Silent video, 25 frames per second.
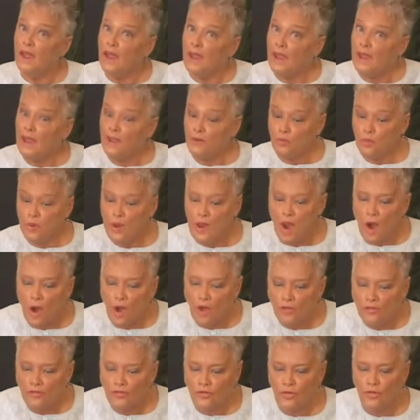And we
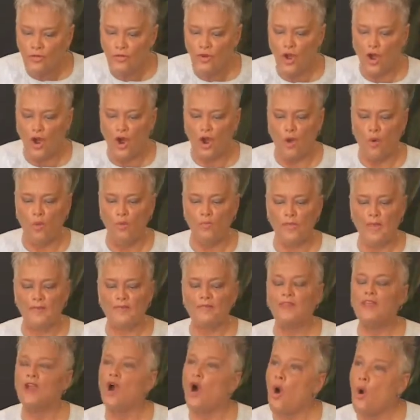also know that
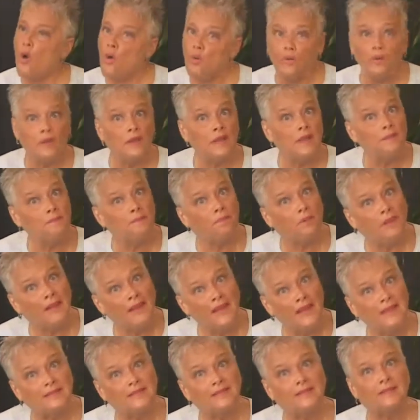the only
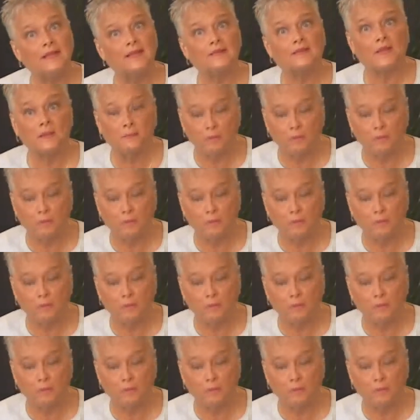place that the